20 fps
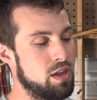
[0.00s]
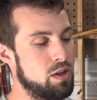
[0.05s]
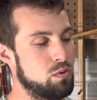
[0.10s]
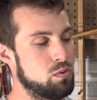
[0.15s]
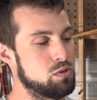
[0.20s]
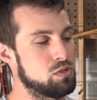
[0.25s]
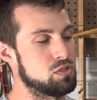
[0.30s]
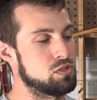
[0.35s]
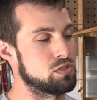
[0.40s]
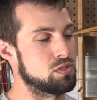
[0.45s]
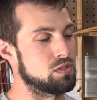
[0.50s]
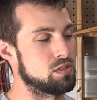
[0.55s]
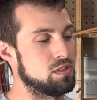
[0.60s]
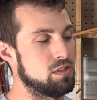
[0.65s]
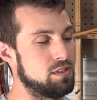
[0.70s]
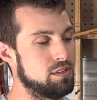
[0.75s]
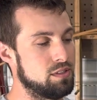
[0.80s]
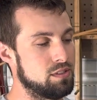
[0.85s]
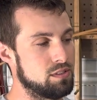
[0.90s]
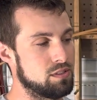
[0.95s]
it was
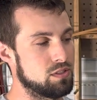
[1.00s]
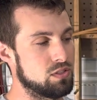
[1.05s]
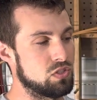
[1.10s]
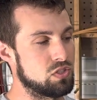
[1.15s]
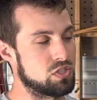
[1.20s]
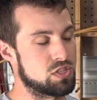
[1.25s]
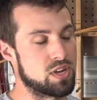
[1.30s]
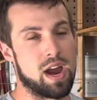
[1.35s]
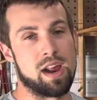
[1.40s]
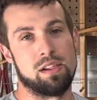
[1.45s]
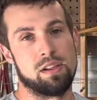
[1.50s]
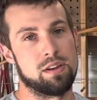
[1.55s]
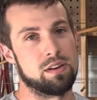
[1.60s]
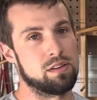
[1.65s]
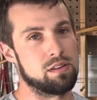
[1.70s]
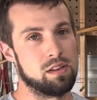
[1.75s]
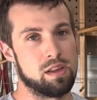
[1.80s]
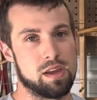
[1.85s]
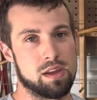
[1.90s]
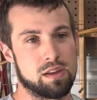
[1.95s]

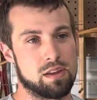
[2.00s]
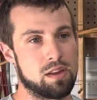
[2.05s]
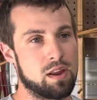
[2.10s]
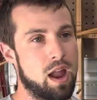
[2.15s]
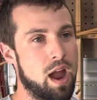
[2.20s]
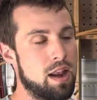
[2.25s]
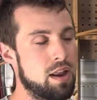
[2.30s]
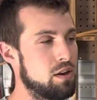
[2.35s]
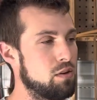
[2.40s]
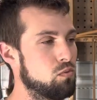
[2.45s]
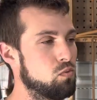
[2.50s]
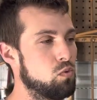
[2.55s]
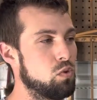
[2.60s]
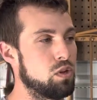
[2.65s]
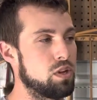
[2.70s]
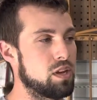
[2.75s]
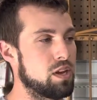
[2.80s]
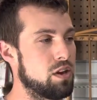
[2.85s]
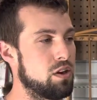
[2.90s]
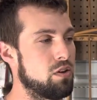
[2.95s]
silent. Like, I didn't
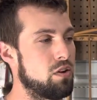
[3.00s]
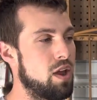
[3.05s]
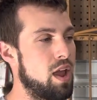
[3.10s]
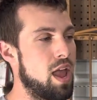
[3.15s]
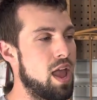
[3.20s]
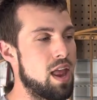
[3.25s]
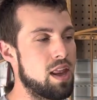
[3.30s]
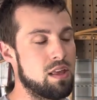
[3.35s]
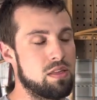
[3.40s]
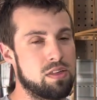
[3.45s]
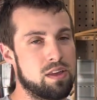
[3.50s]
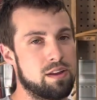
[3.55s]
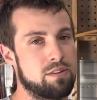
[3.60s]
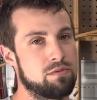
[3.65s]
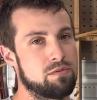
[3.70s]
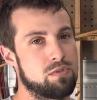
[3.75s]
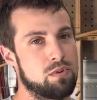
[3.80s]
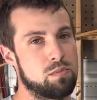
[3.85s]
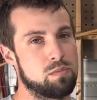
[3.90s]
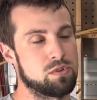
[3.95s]
really hear
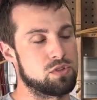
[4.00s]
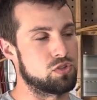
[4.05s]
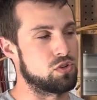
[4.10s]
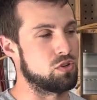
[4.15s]
anything from the